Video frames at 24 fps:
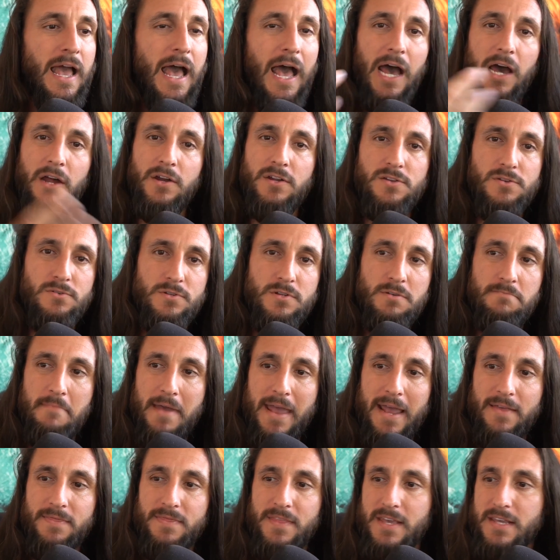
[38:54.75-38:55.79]
How do you
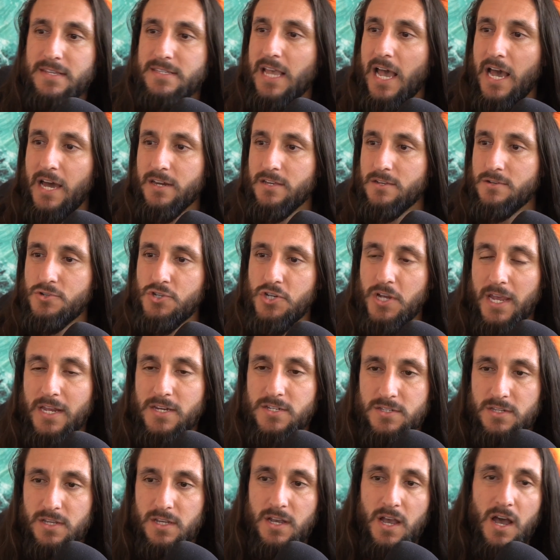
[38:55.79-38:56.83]
demand this? How do you
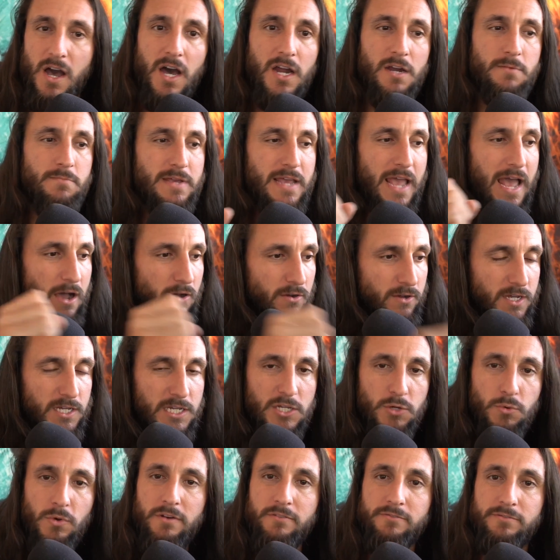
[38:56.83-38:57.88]
change the economy? How
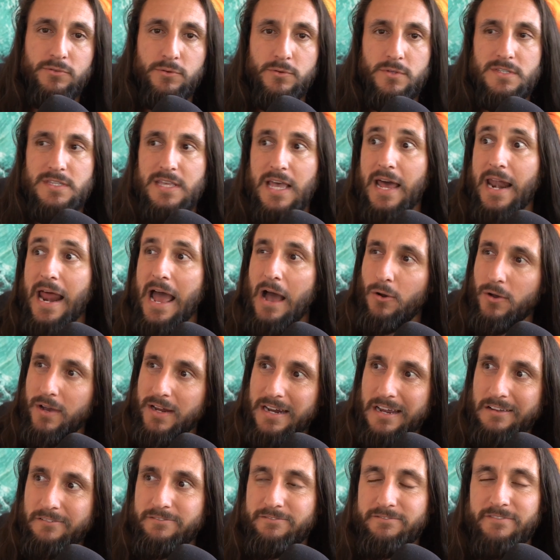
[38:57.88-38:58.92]
can you influence that? How
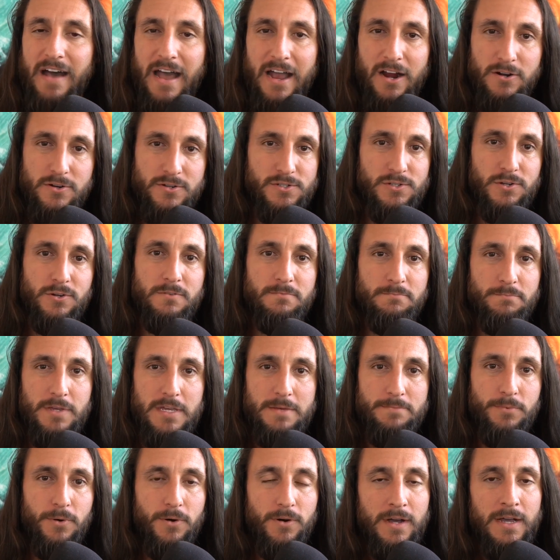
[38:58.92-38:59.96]
can I fire certain
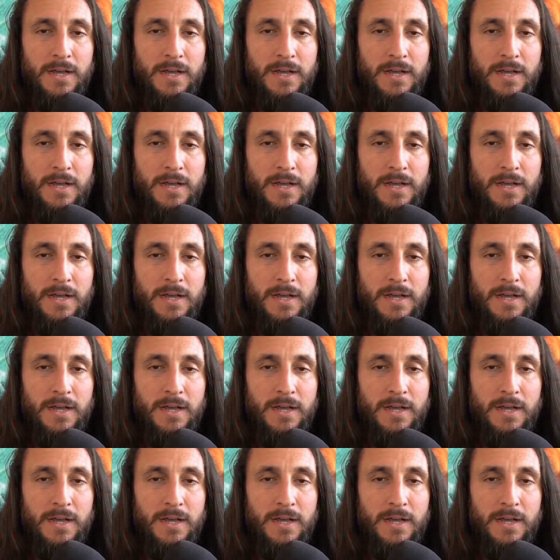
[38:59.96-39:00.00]
people?